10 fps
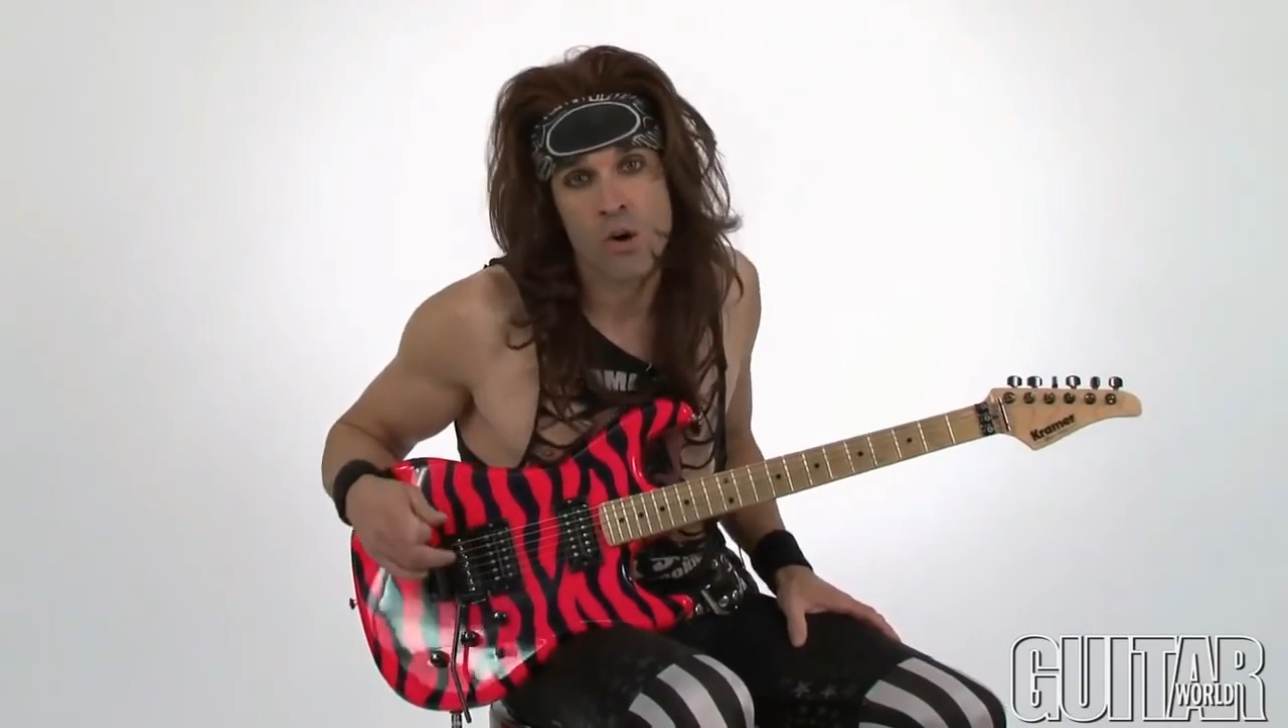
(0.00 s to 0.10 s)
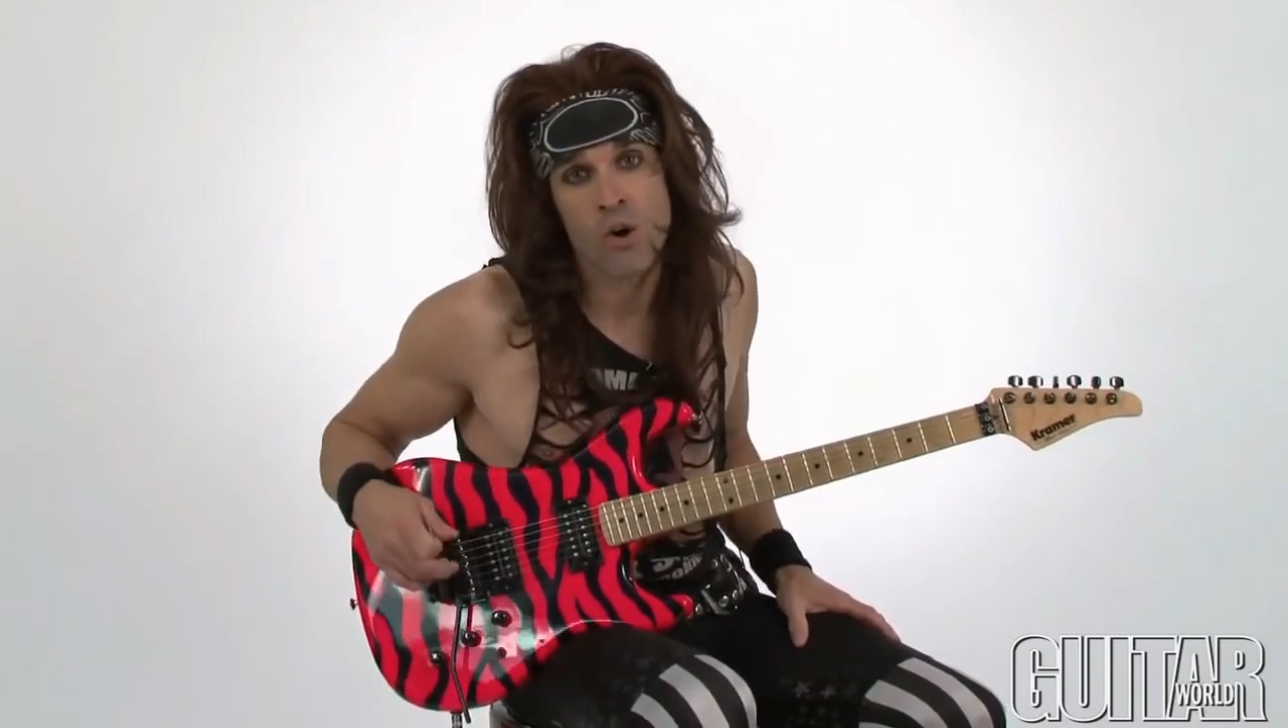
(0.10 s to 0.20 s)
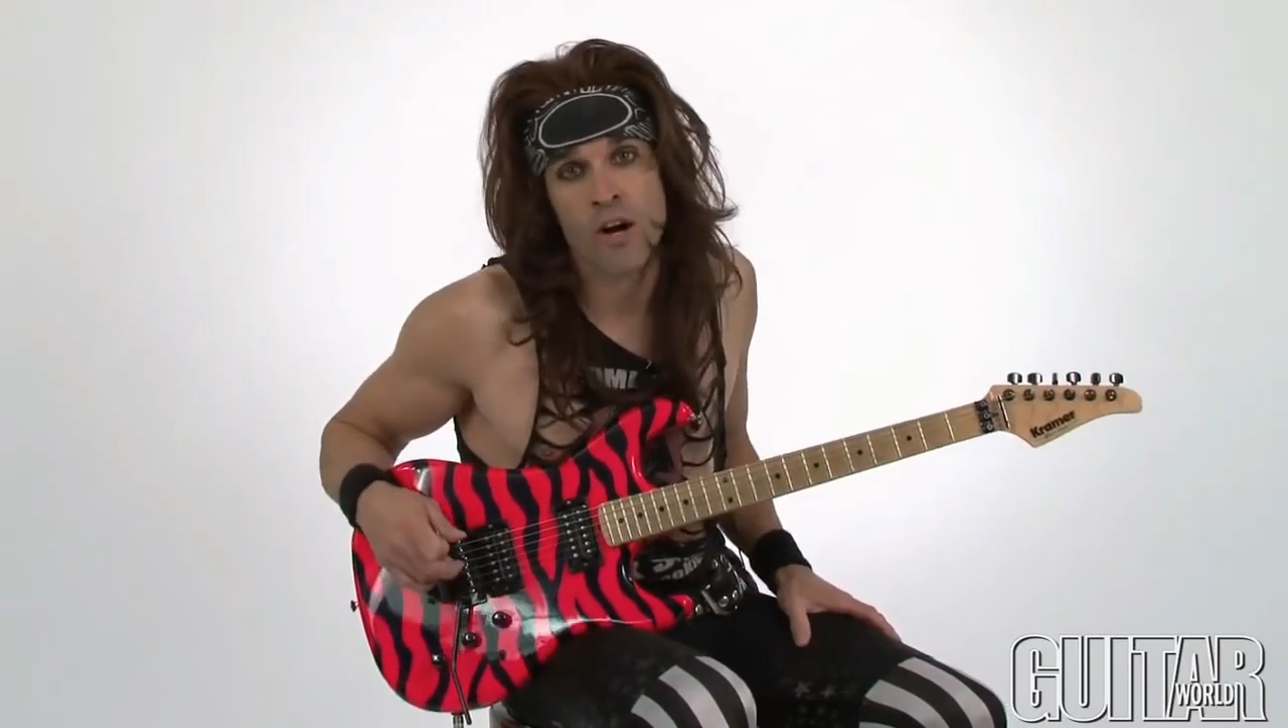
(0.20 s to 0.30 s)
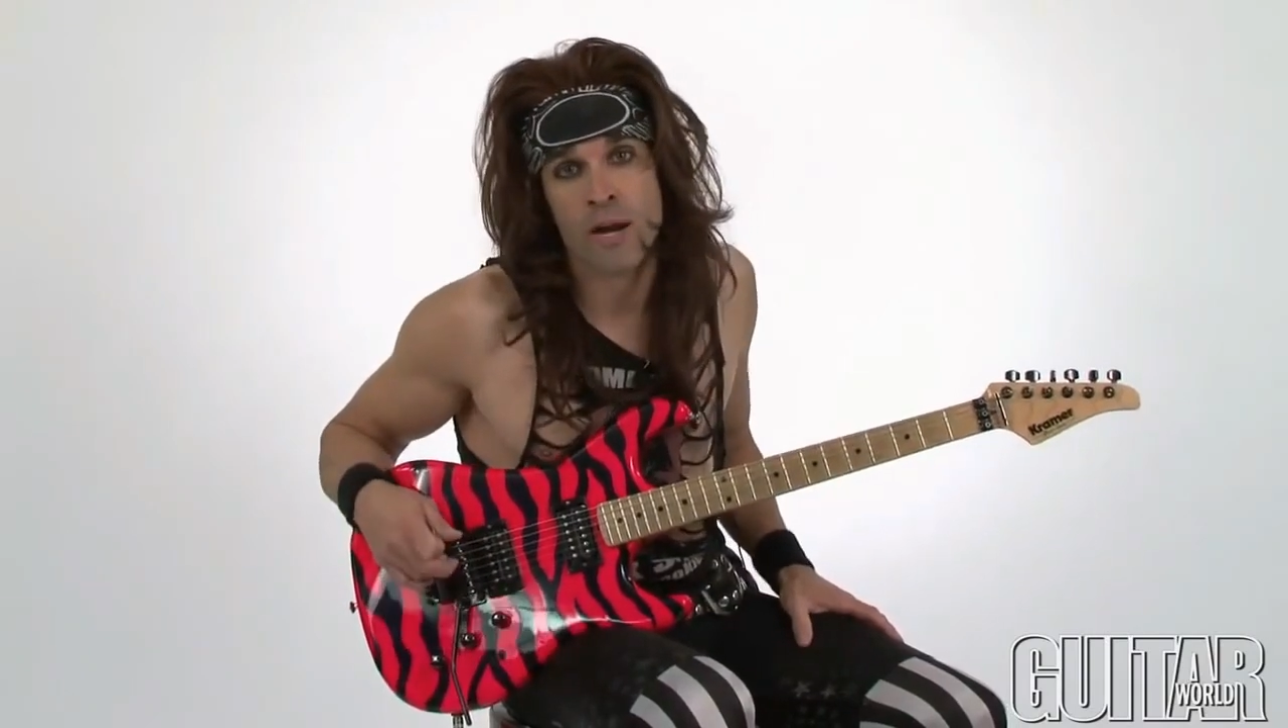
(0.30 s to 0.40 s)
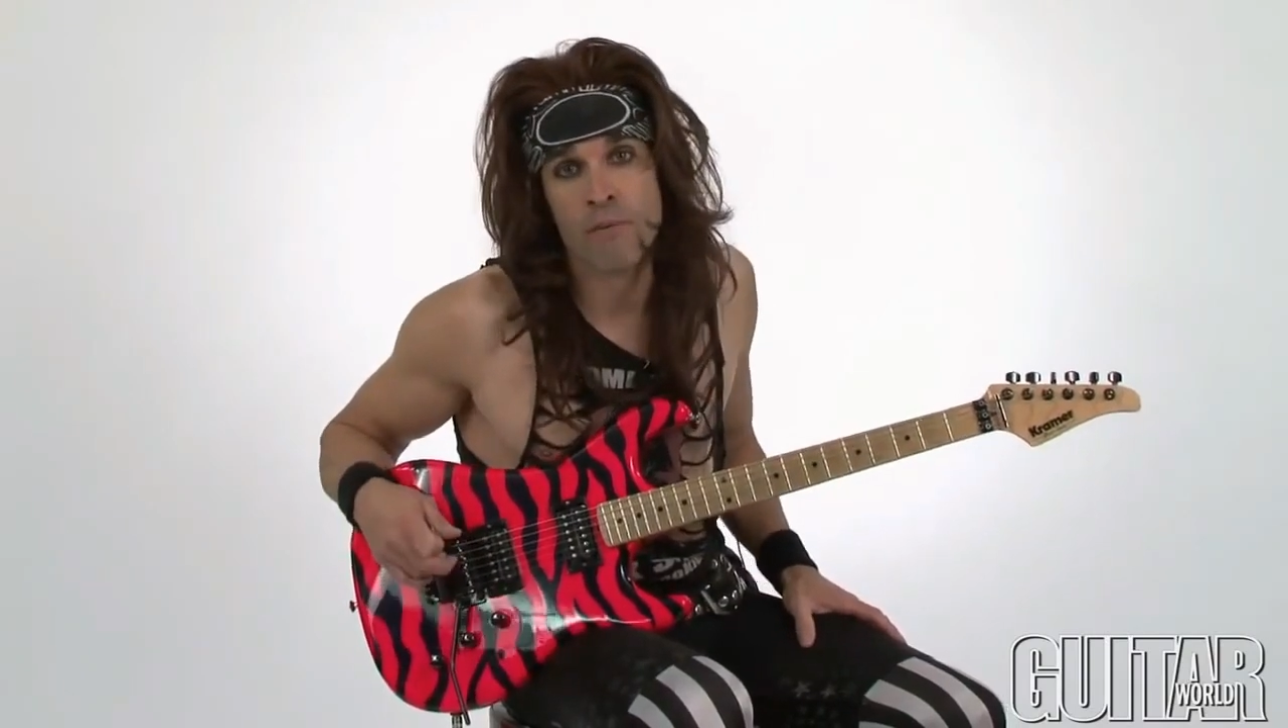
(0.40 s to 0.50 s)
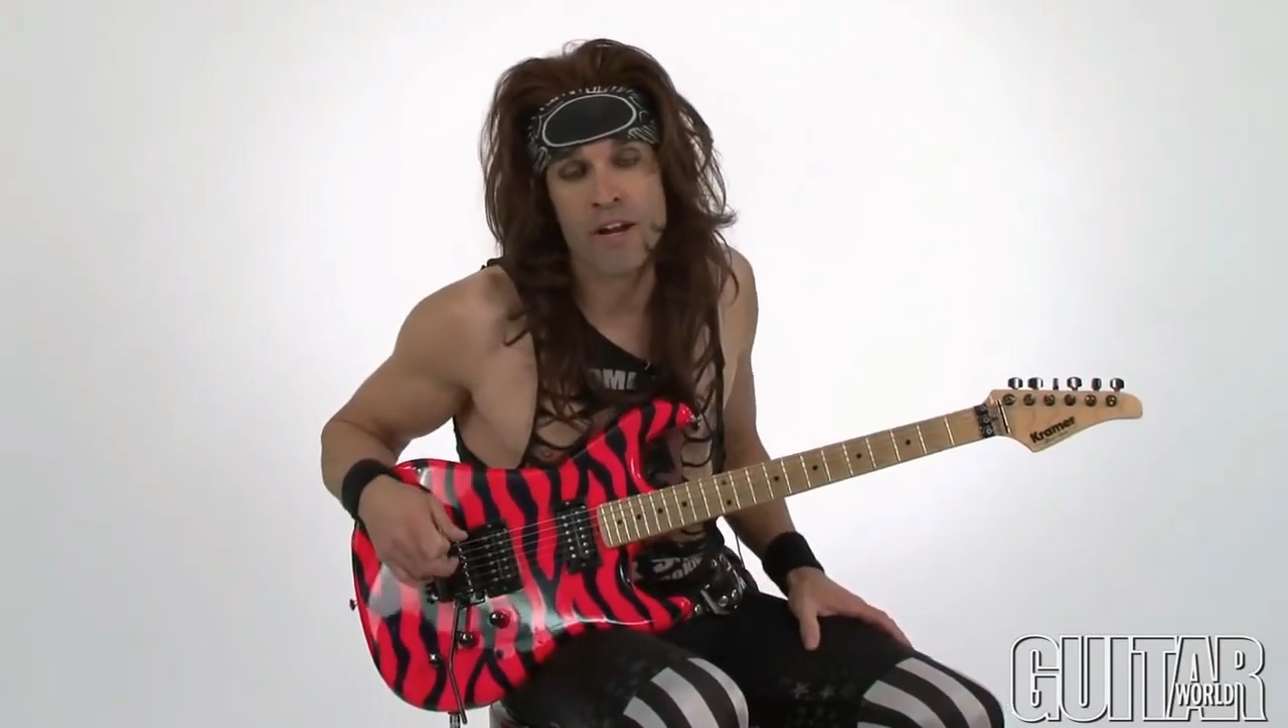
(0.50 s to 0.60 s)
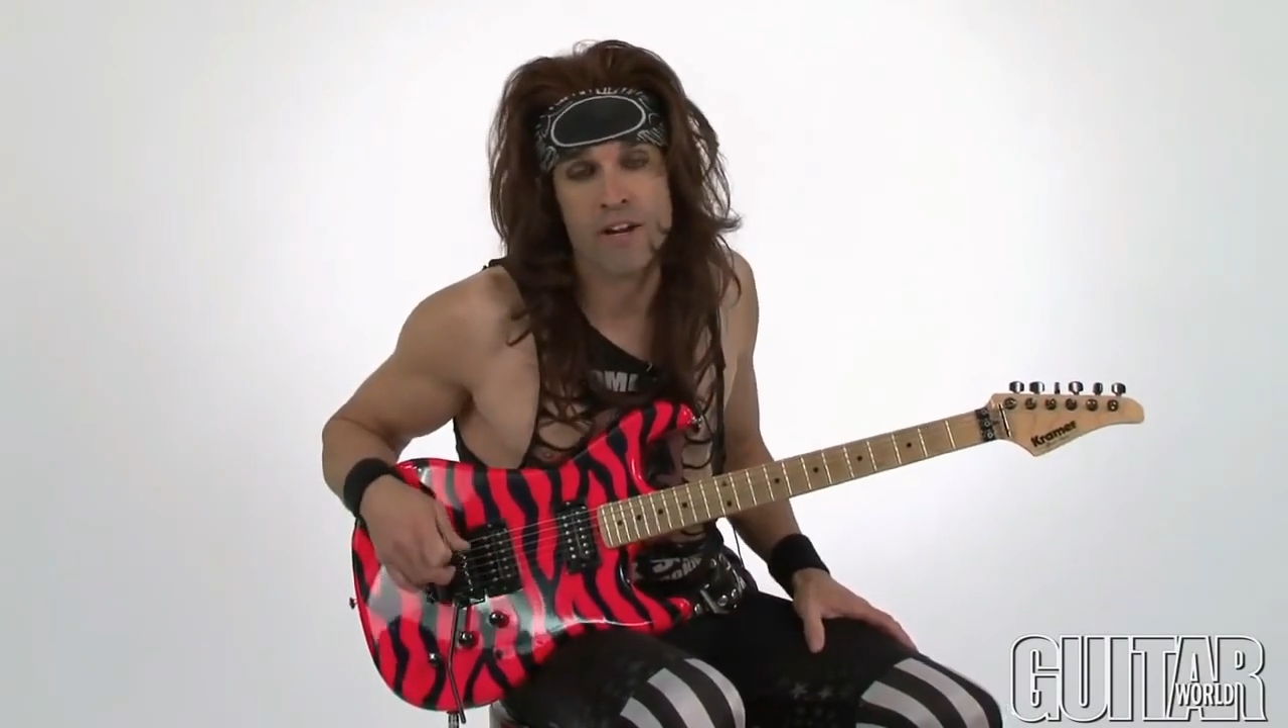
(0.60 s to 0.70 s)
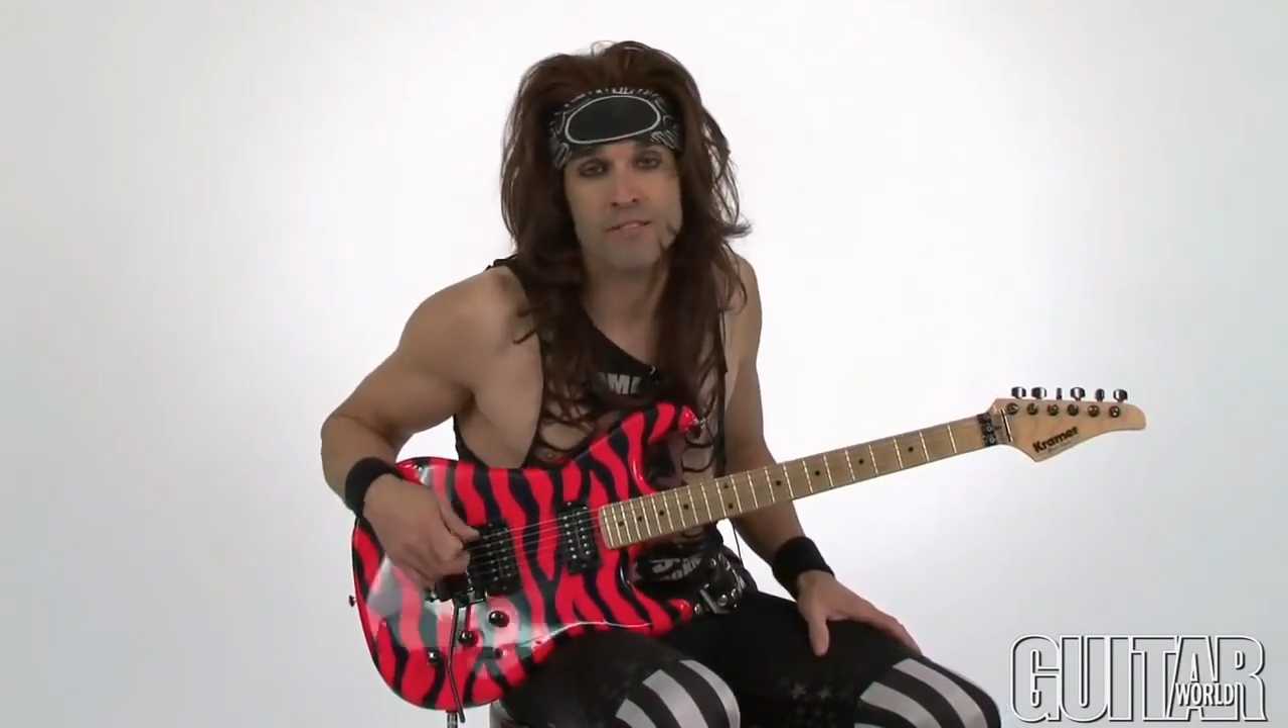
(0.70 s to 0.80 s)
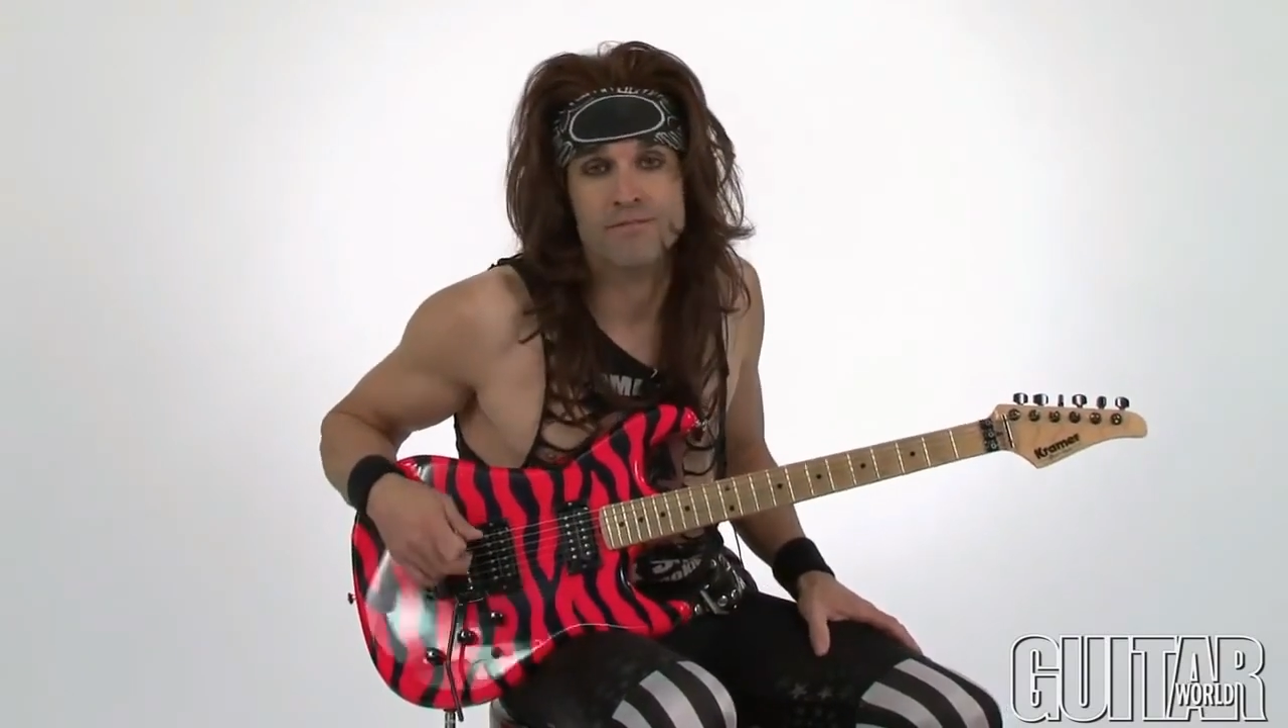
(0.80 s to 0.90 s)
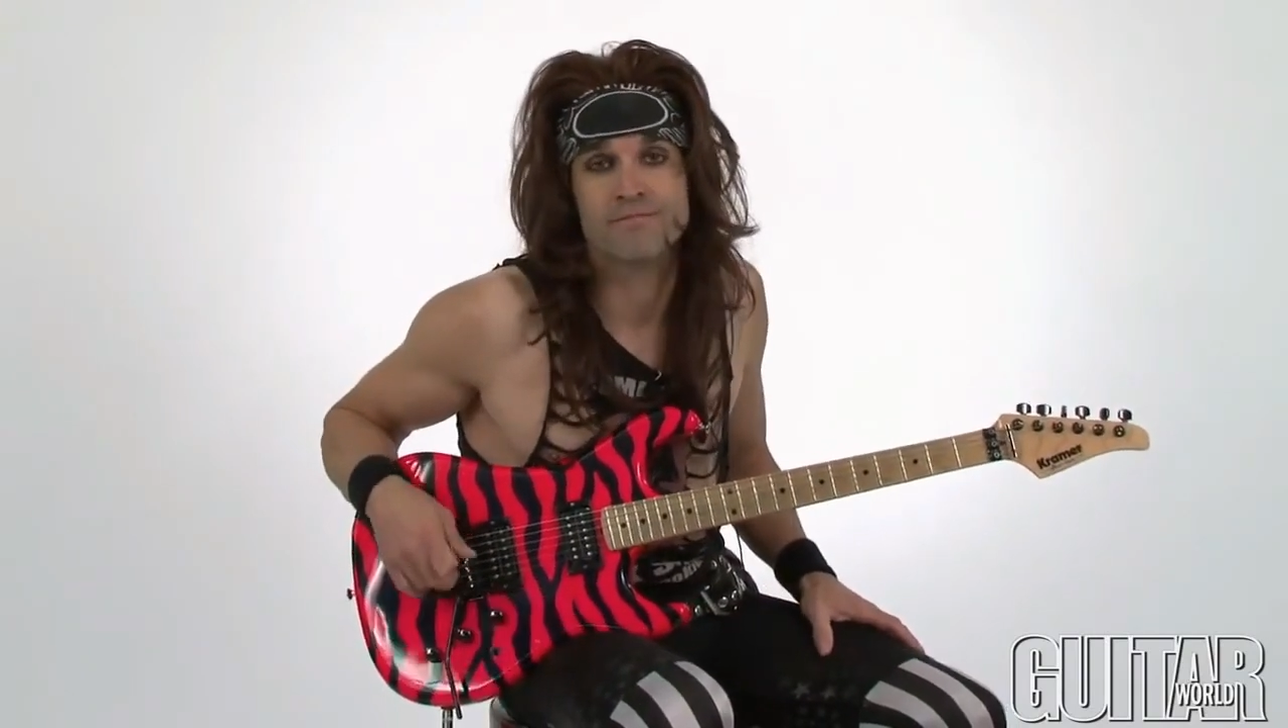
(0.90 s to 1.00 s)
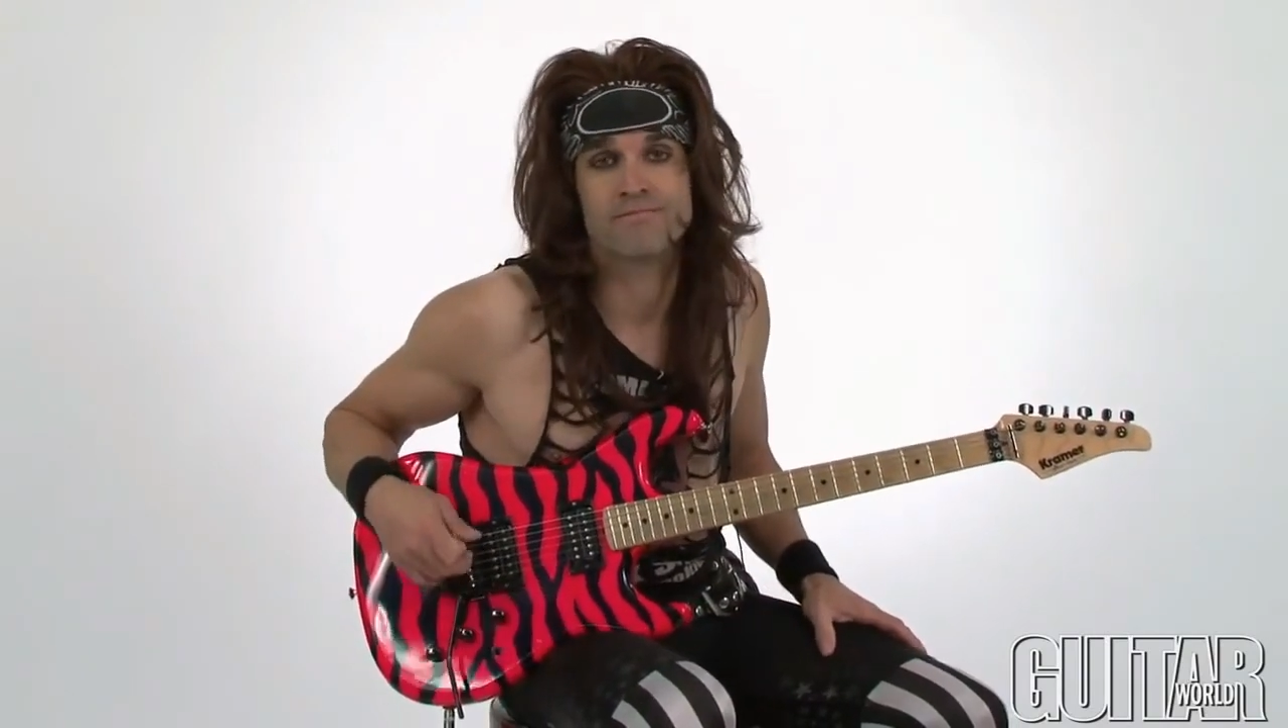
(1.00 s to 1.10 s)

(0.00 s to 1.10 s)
or A minor.